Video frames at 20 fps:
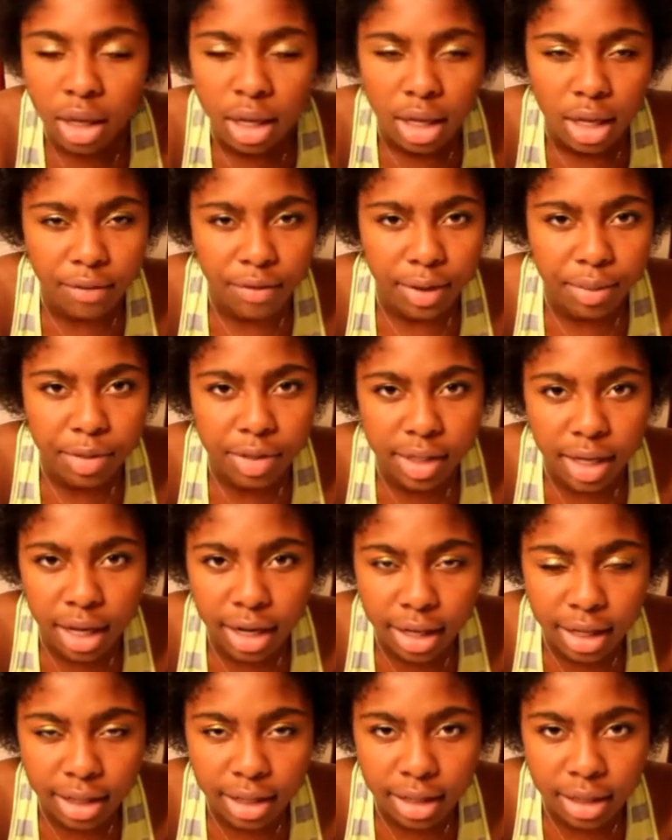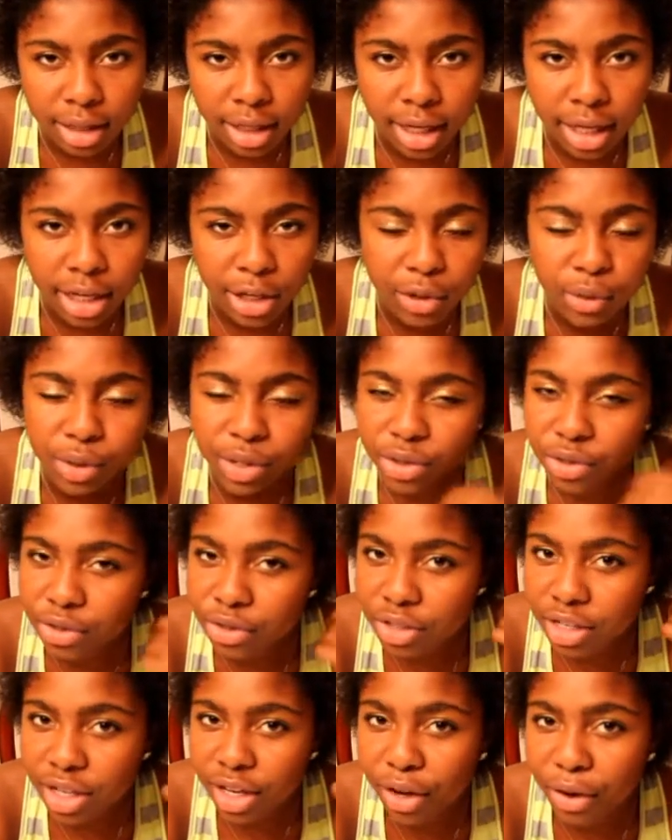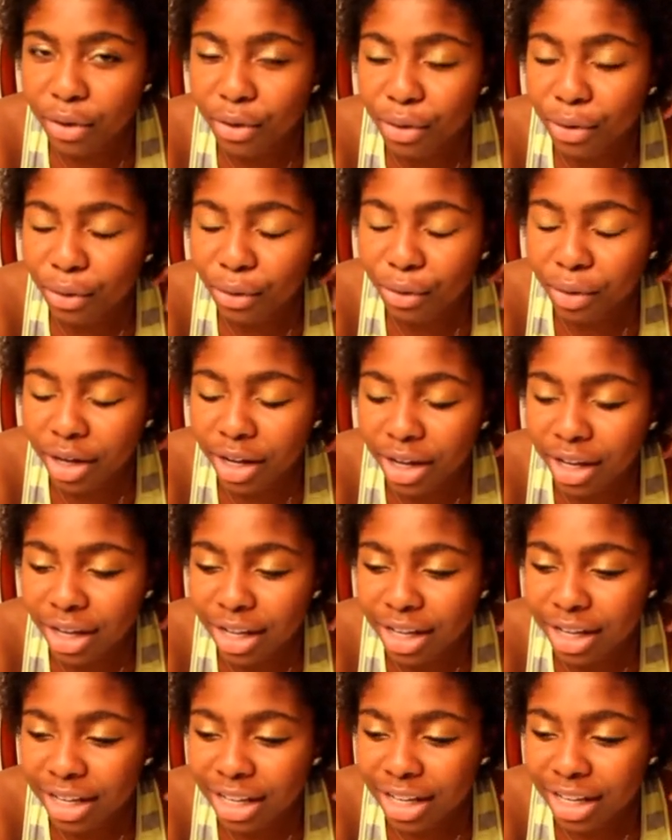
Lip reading: if I'm standing in the light, you can see how